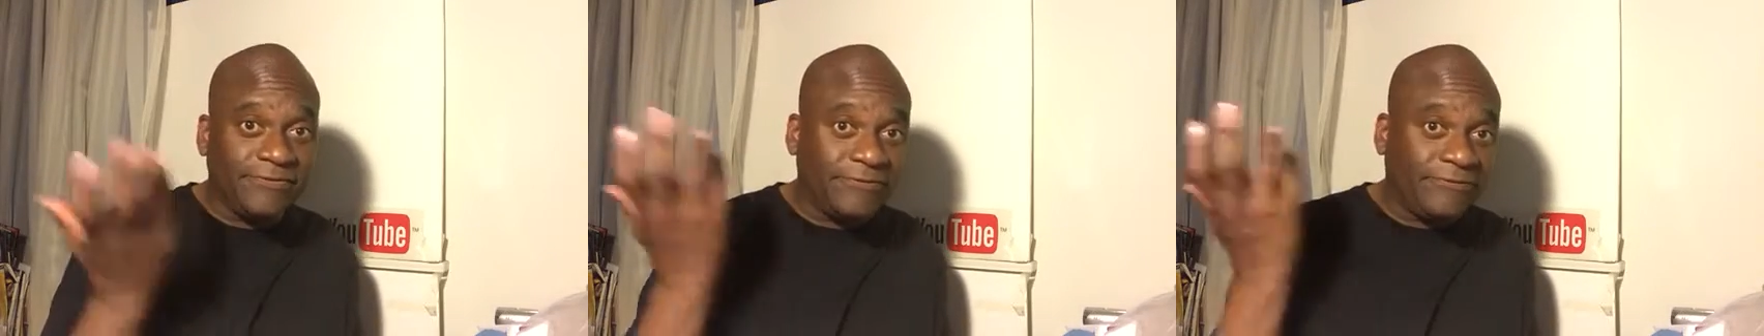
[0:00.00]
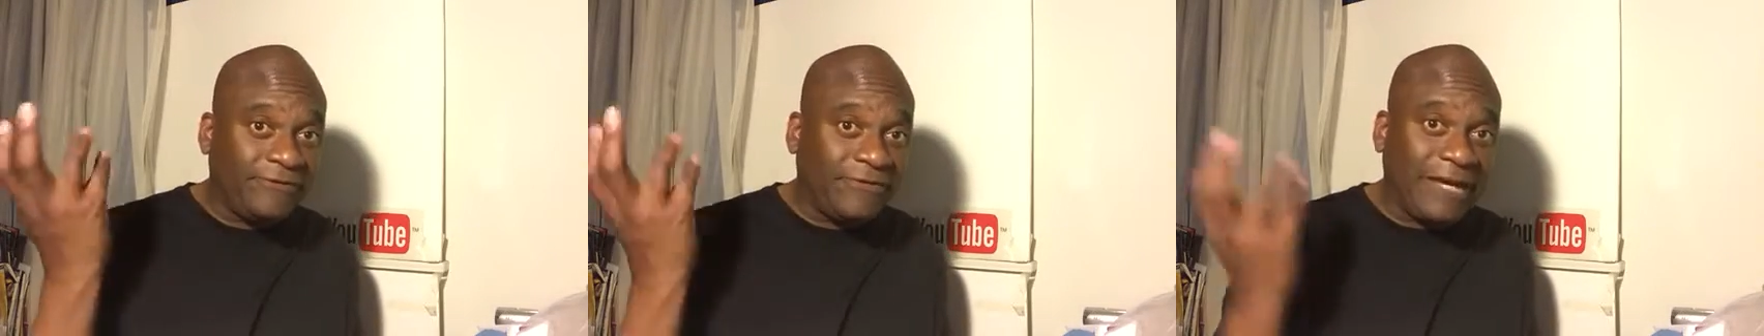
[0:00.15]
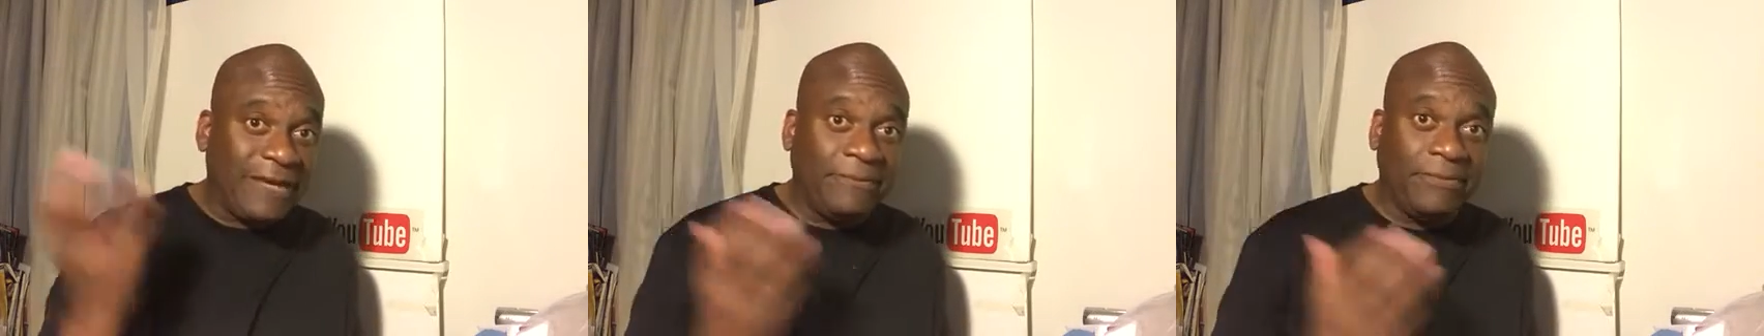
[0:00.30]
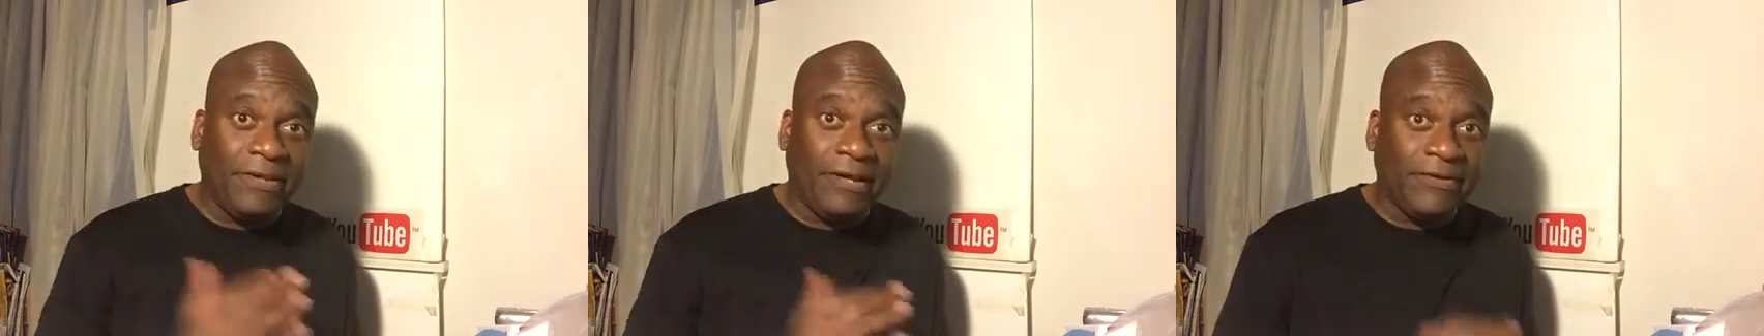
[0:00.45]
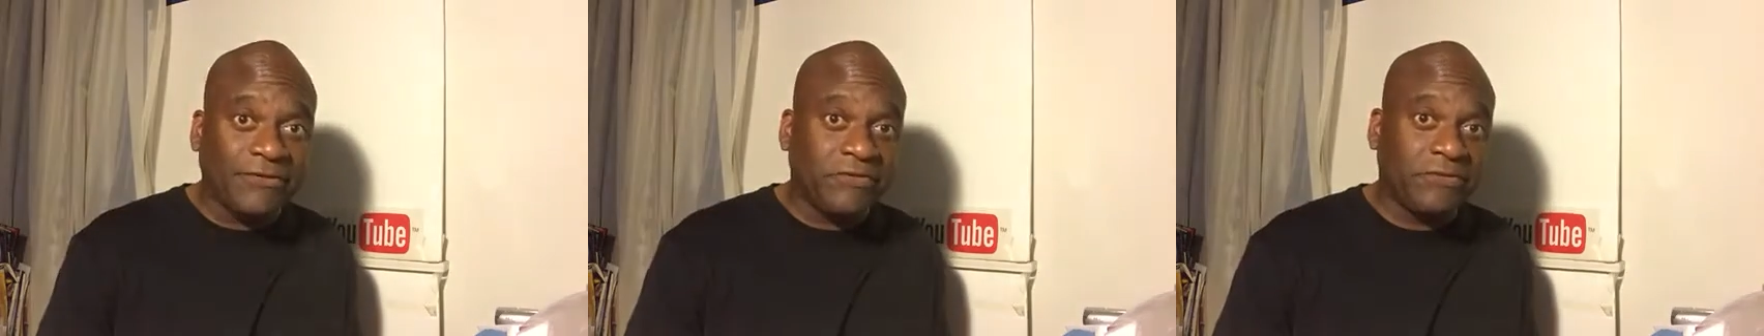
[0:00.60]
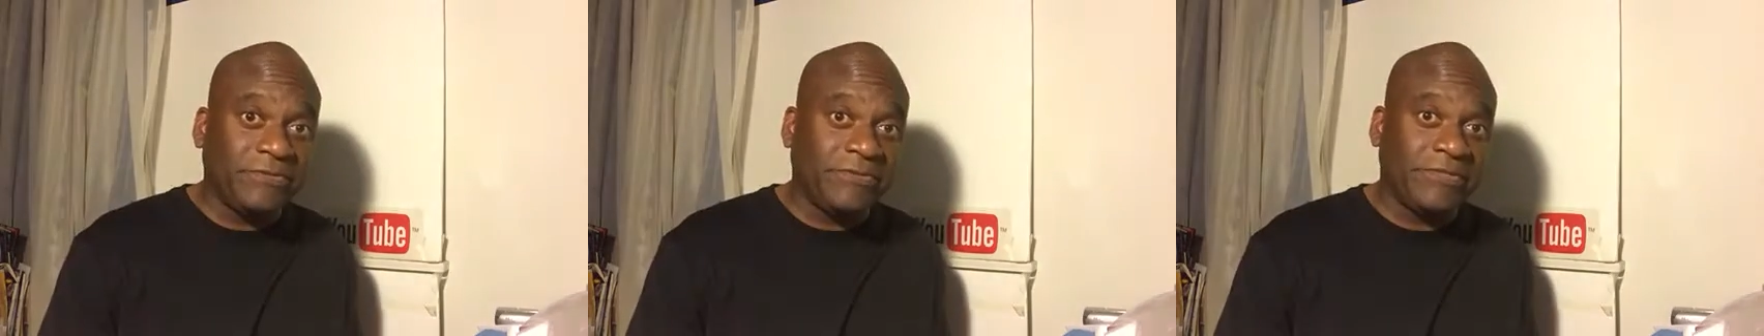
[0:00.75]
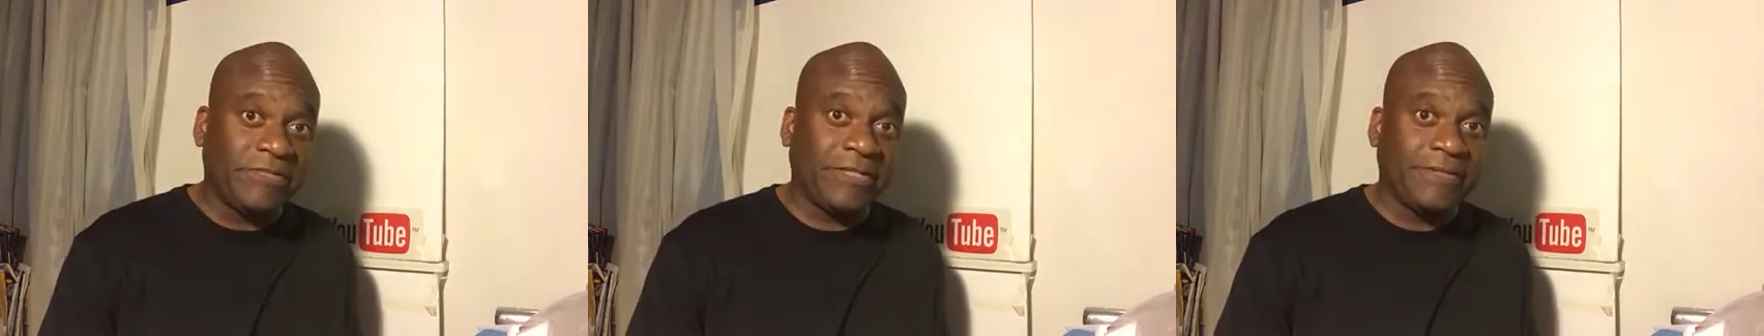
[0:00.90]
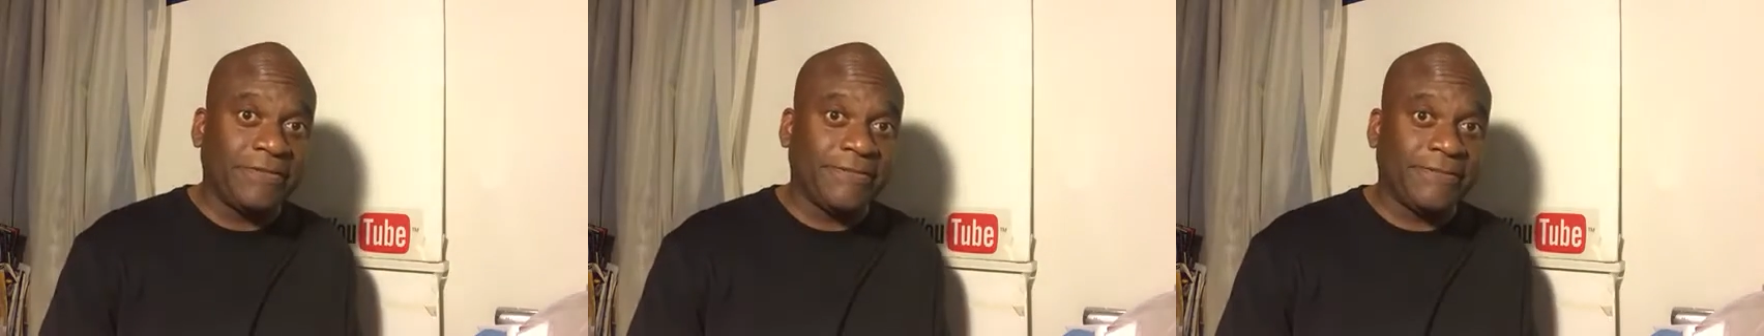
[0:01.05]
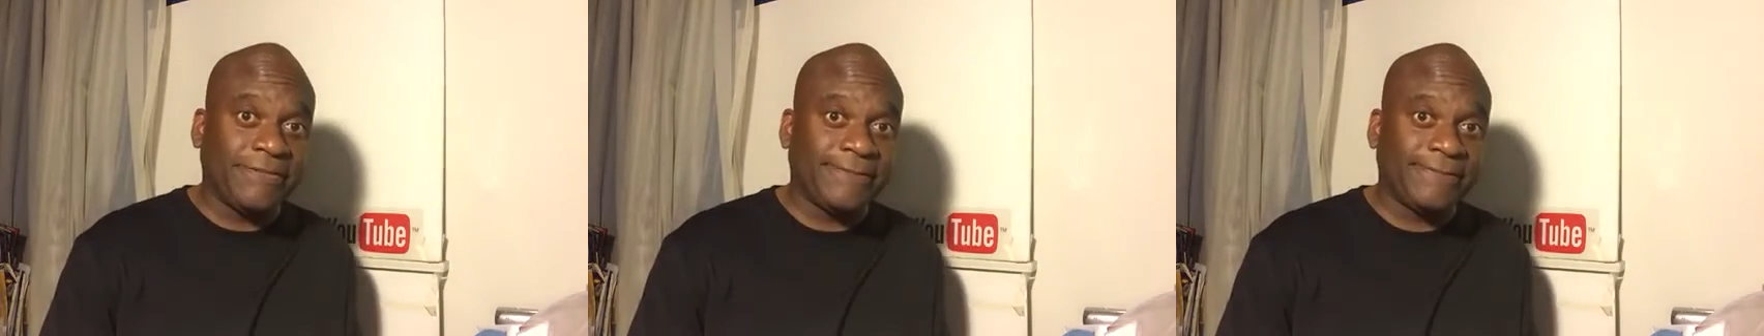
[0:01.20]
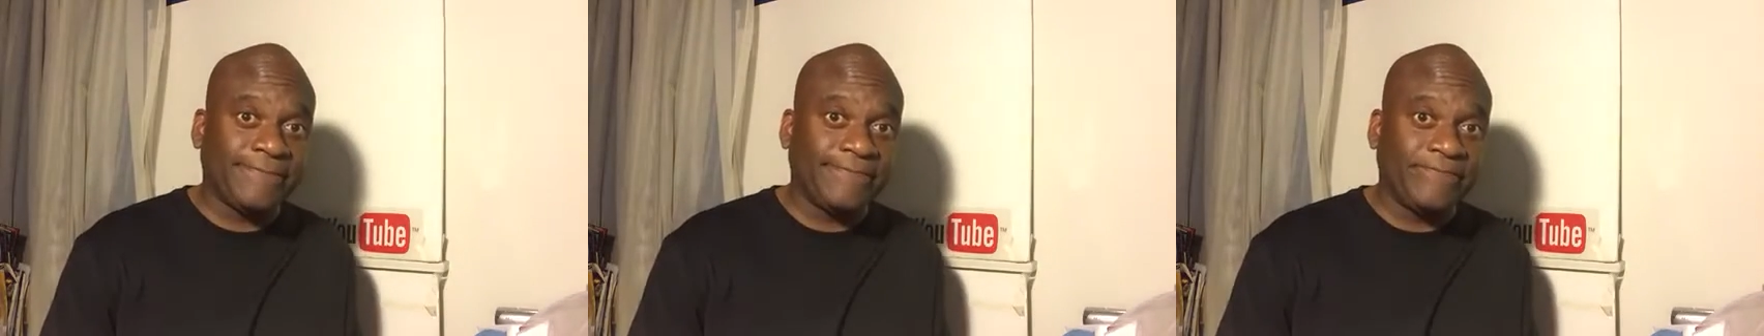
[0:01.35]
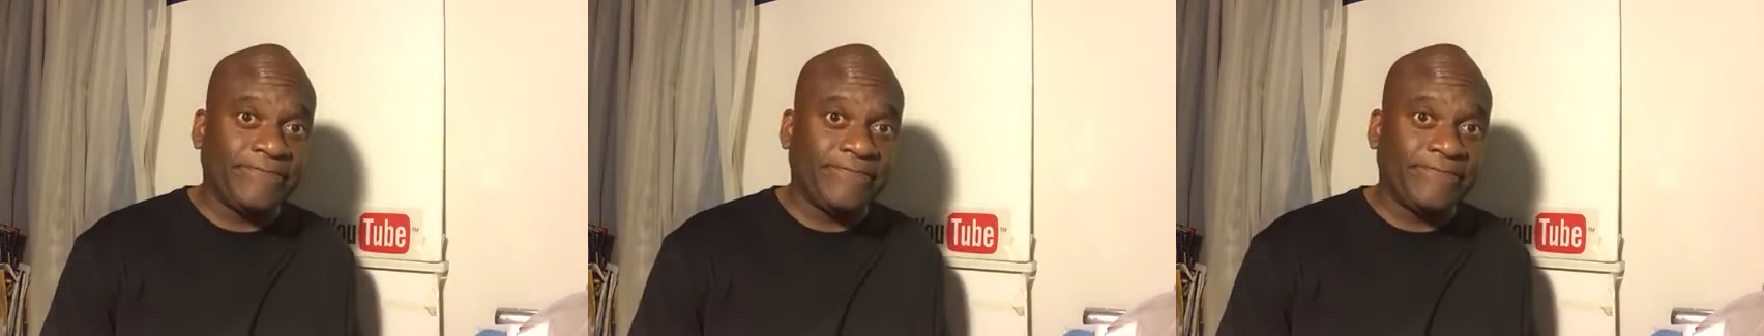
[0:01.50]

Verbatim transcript: 5 blocks from his house.